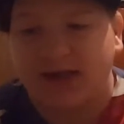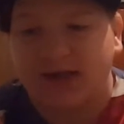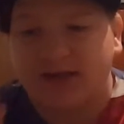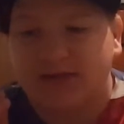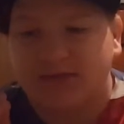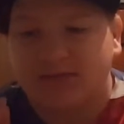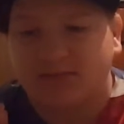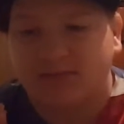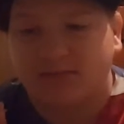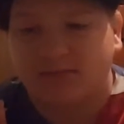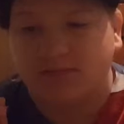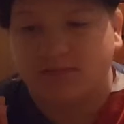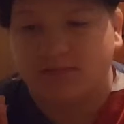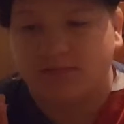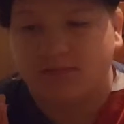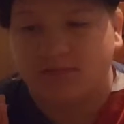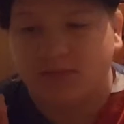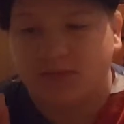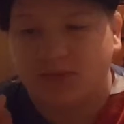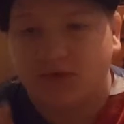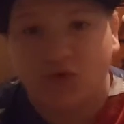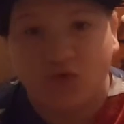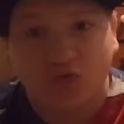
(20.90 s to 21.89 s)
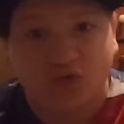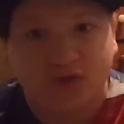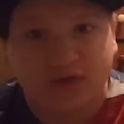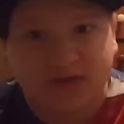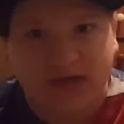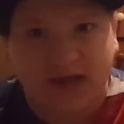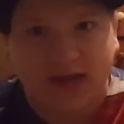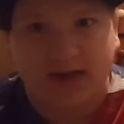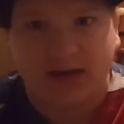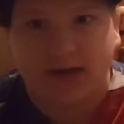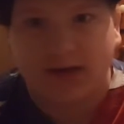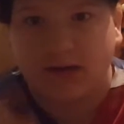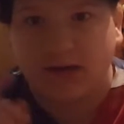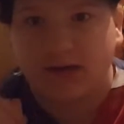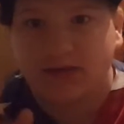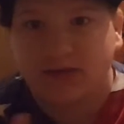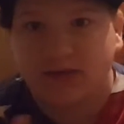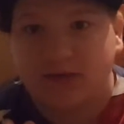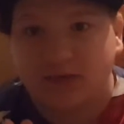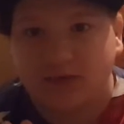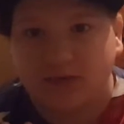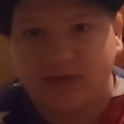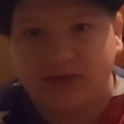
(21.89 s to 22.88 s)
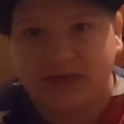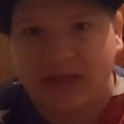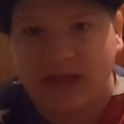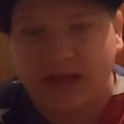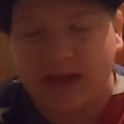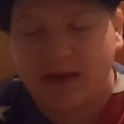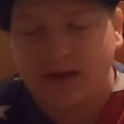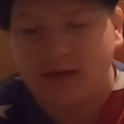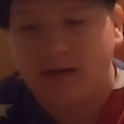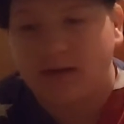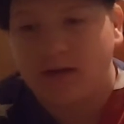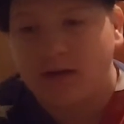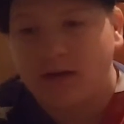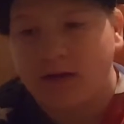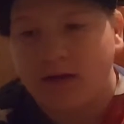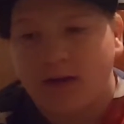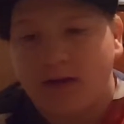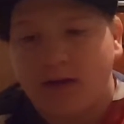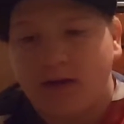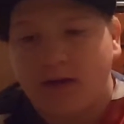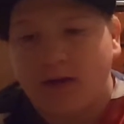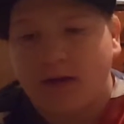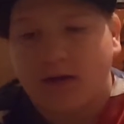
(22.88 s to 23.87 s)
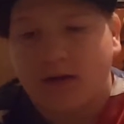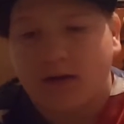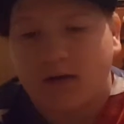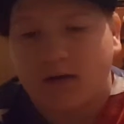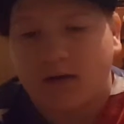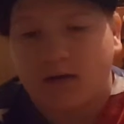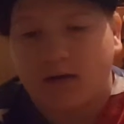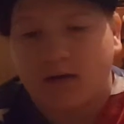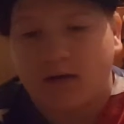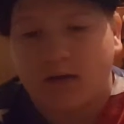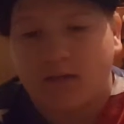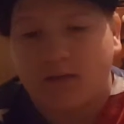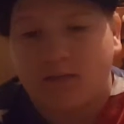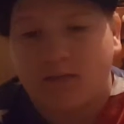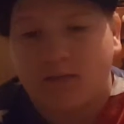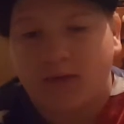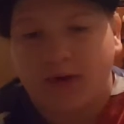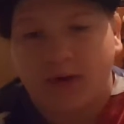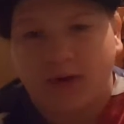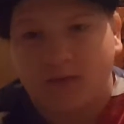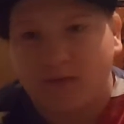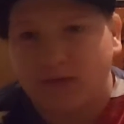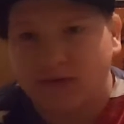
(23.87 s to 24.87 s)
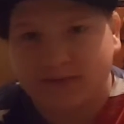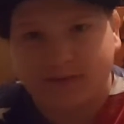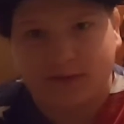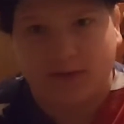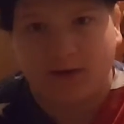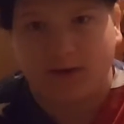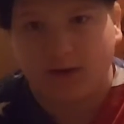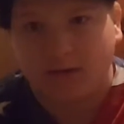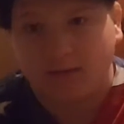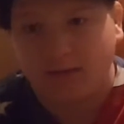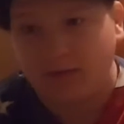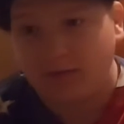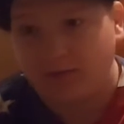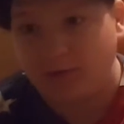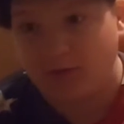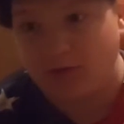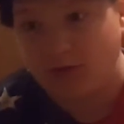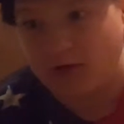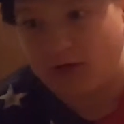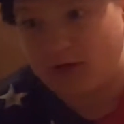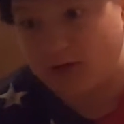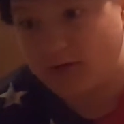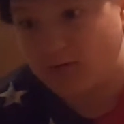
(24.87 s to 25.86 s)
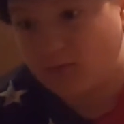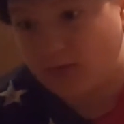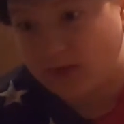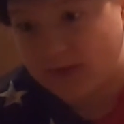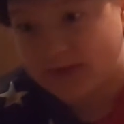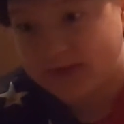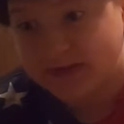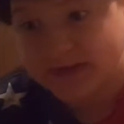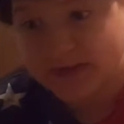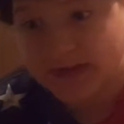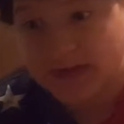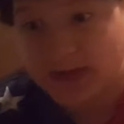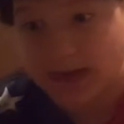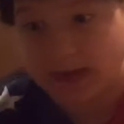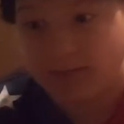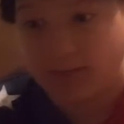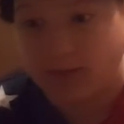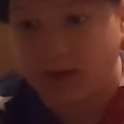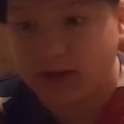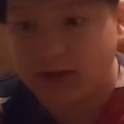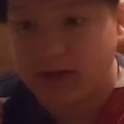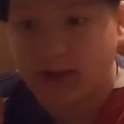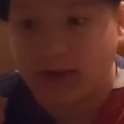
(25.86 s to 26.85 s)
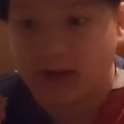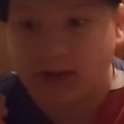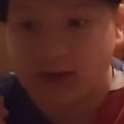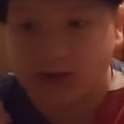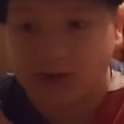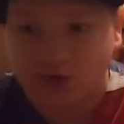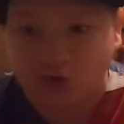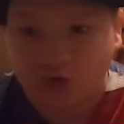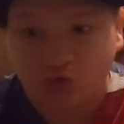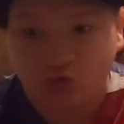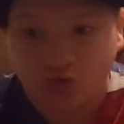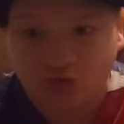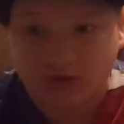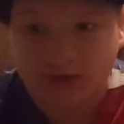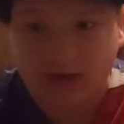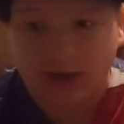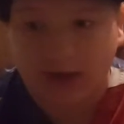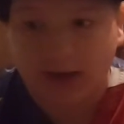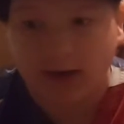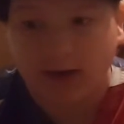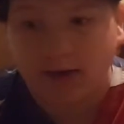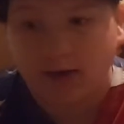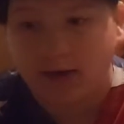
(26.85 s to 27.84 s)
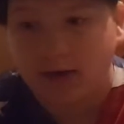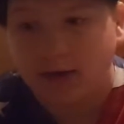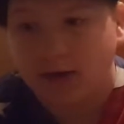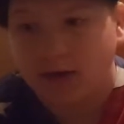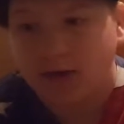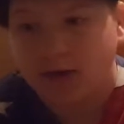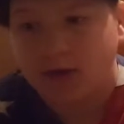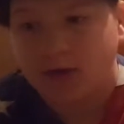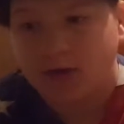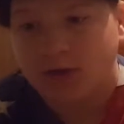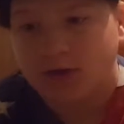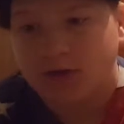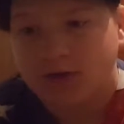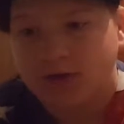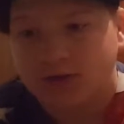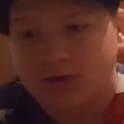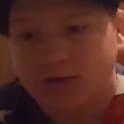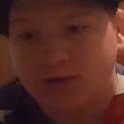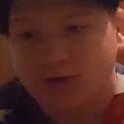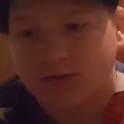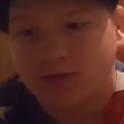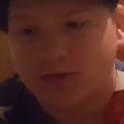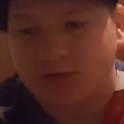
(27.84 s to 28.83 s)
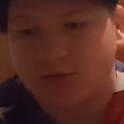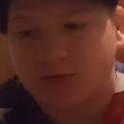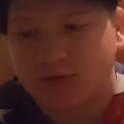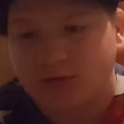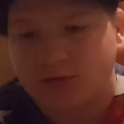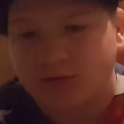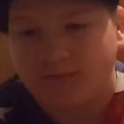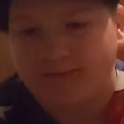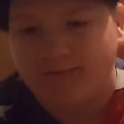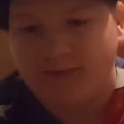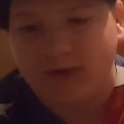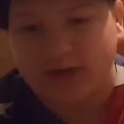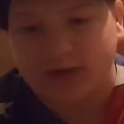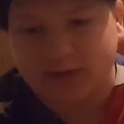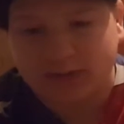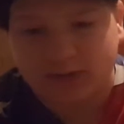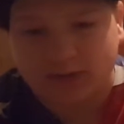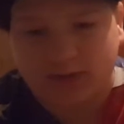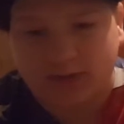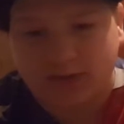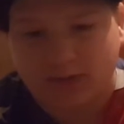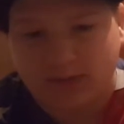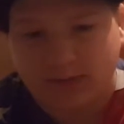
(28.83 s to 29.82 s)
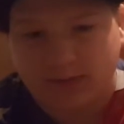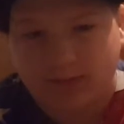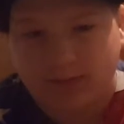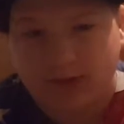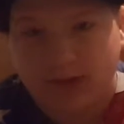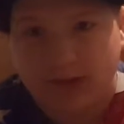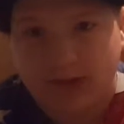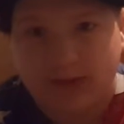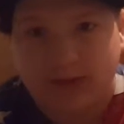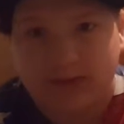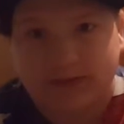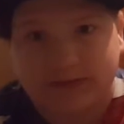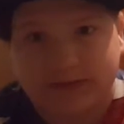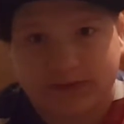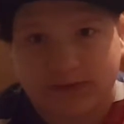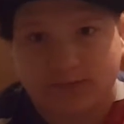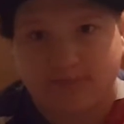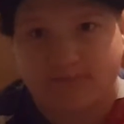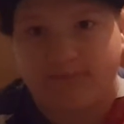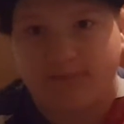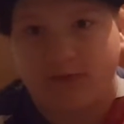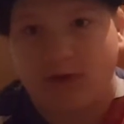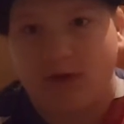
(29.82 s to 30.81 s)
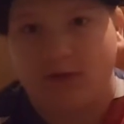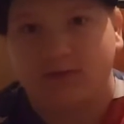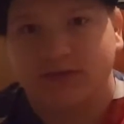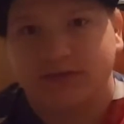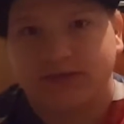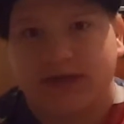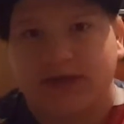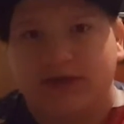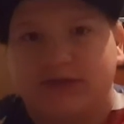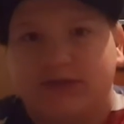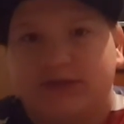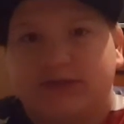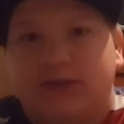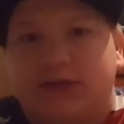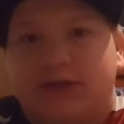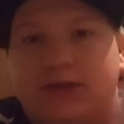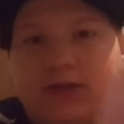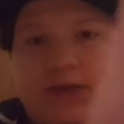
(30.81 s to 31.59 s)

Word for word: Today is um, Tuesday. It's Tuesday. Um, I know it's probably gonna be uploaded on Wednesday, but today's Tuesday. So, if you guys are wondering when this vlog was actually